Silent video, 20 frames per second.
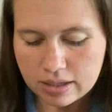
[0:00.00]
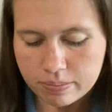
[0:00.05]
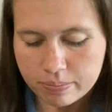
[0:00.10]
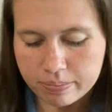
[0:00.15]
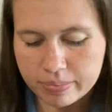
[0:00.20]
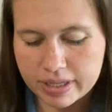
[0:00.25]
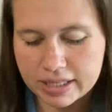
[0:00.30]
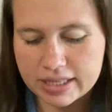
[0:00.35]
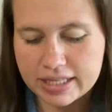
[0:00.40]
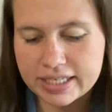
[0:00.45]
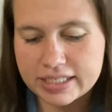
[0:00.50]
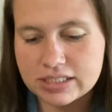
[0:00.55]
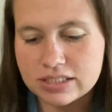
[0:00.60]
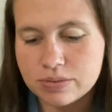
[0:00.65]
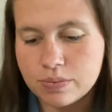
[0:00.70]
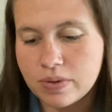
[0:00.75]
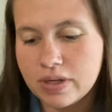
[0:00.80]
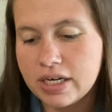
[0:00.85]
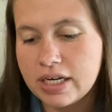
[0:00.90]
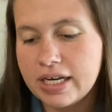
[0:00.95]
but this
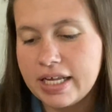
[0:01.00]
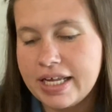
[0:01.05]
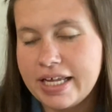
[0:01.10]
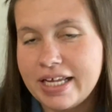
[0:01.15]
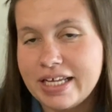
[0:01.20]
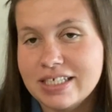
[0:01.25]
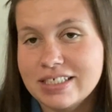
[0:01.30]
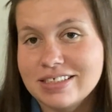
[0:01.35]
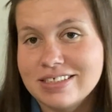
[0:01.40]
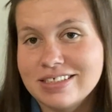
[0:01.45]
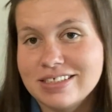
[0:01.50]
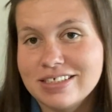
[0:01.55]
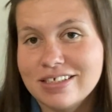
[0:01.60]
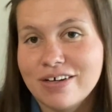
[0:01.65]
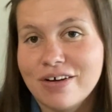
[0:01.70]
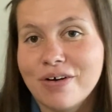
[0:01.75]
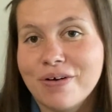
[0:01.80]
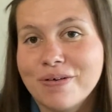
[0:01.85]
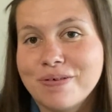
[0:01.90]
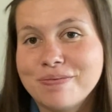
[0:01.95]
one is,
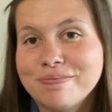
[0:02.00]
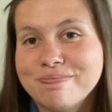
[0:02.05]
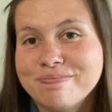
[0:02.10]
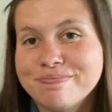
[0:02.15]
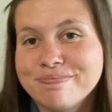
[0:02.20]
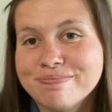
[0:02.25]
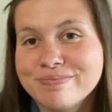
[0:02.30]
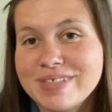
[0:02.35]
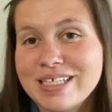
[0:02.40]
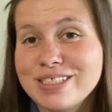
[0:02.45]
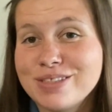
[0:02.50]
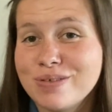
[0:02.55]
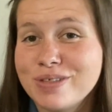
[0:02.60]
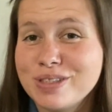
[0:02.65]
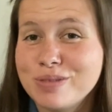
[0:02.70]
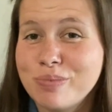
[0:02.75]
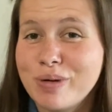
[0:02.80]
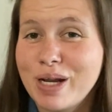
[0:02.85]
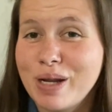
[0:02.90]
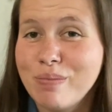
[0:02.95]
this
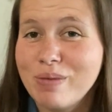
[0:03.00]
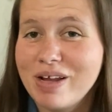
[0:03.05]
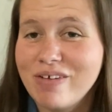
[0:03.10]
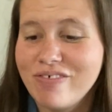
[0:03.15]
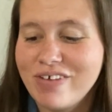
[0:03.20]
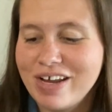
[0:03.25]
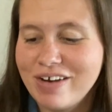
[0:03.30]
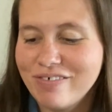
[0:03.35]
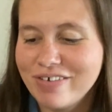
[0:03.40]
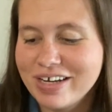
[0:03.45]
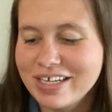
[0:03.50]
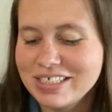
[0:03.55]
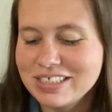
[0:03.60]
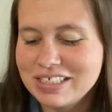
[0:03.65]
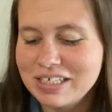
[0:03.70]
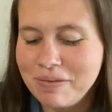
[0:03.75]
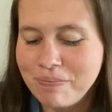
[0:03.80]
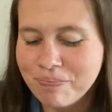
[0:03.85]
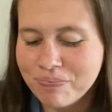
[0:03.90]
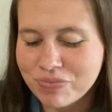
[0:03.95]
one's probably my favorite.
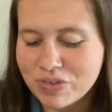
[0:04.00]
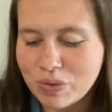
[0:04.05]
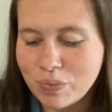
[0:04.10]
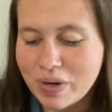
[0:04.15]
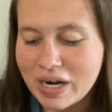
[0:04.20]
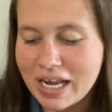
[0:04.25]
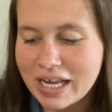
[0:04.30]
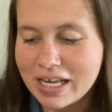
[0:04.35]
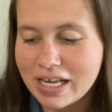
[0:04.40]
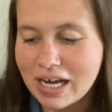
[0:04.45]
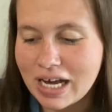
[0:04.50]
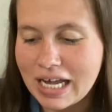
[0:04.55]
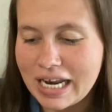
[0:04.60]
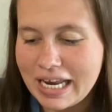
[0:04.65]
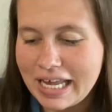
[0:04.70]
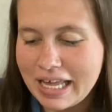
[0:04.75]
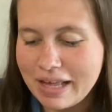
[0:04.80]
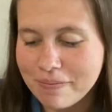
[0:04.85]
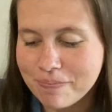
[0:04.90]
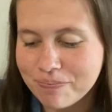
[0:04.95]
When I got
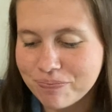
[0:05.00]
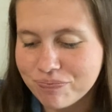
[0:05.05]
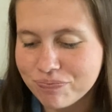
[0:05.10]
it,